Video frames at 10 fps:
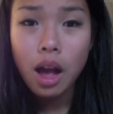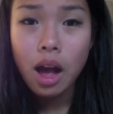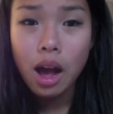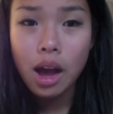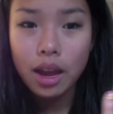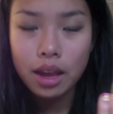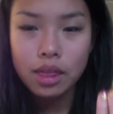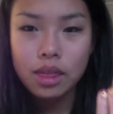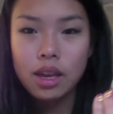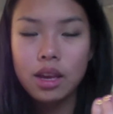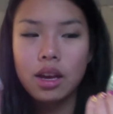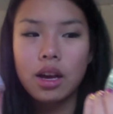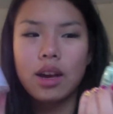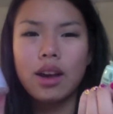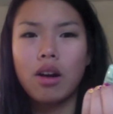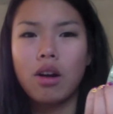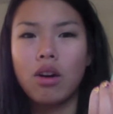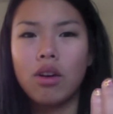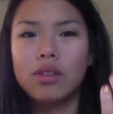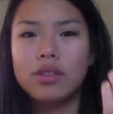I think I
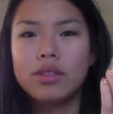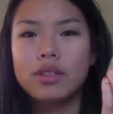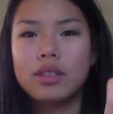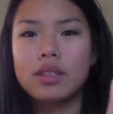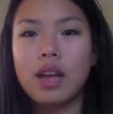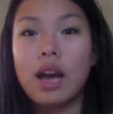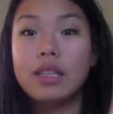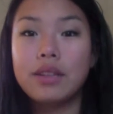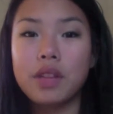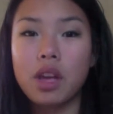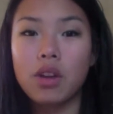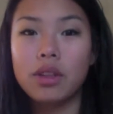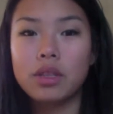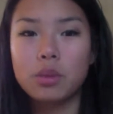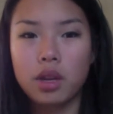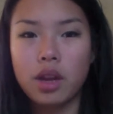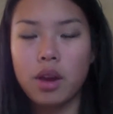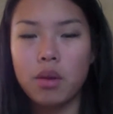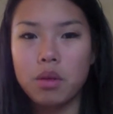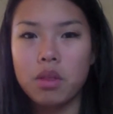definitely hauled this one. I
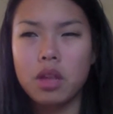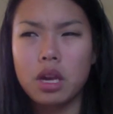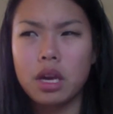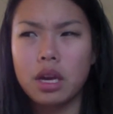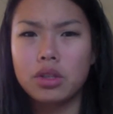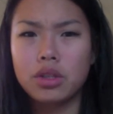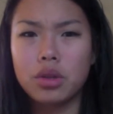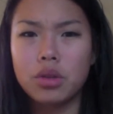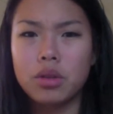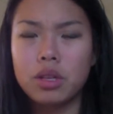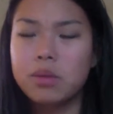don't think I showed you this